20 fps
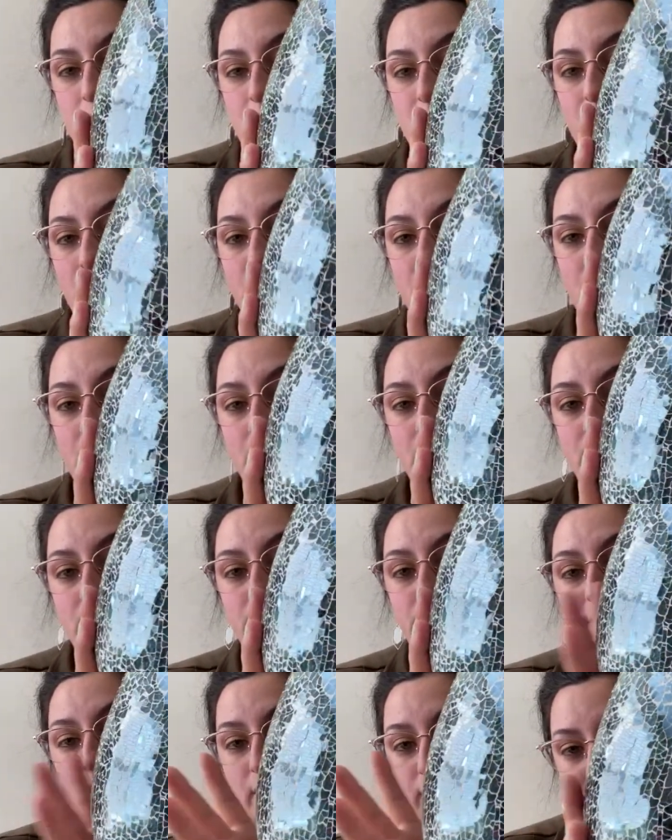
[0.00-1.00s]
is not
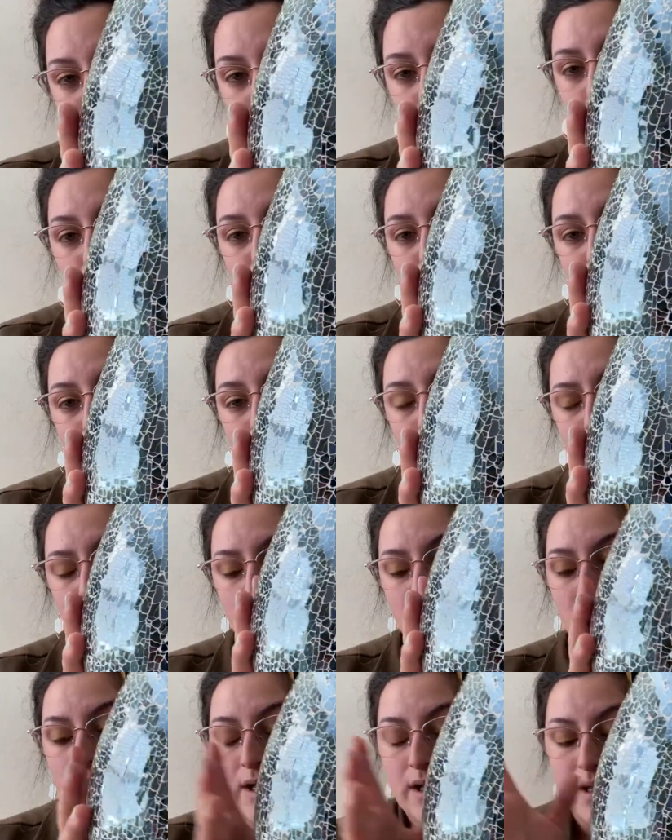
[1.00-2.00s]
available anymore.
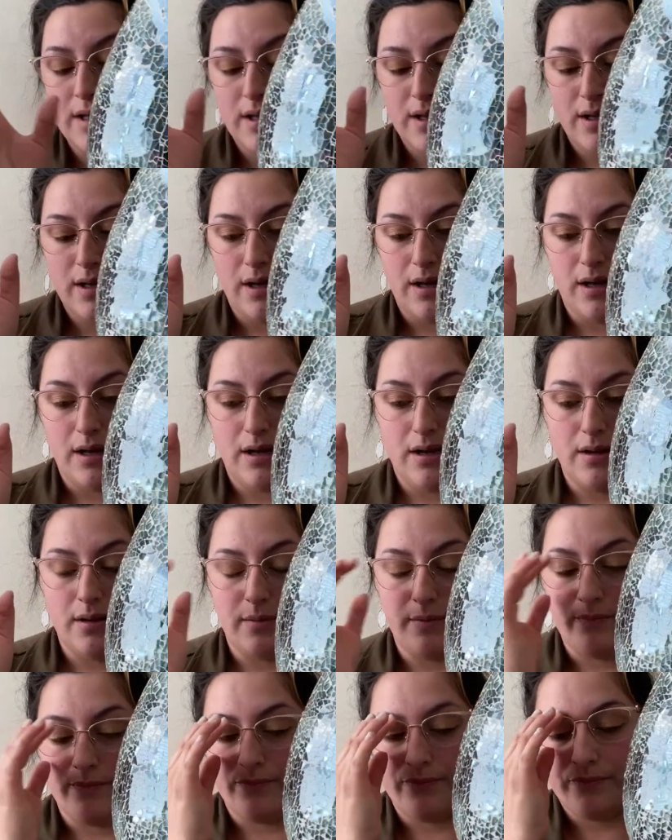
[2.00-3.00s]

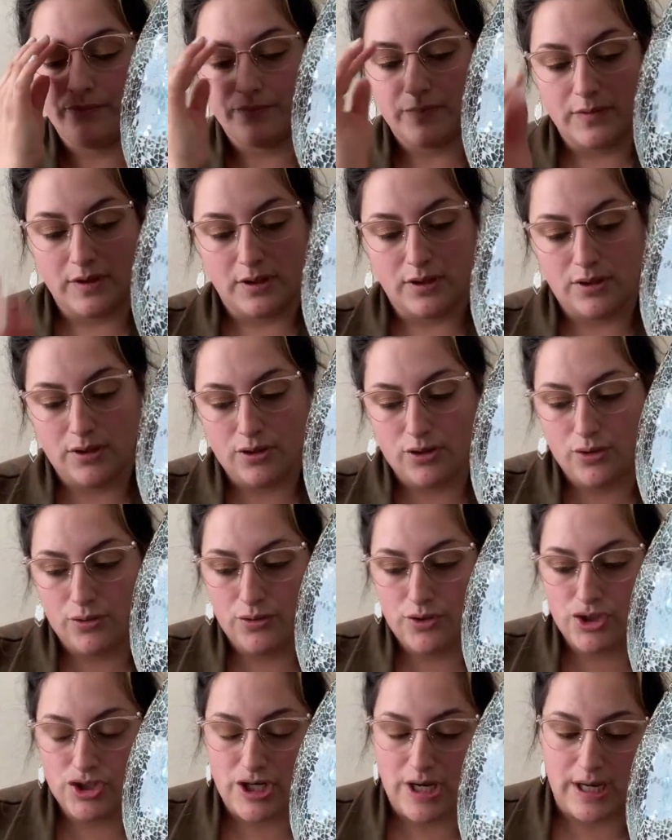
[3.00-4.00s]
Um, the
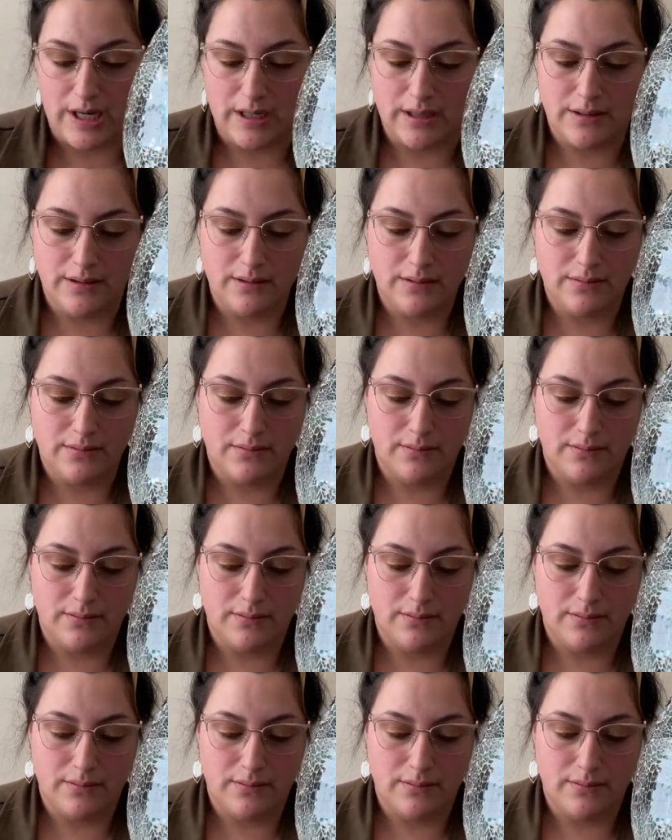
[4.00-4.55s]
new shade,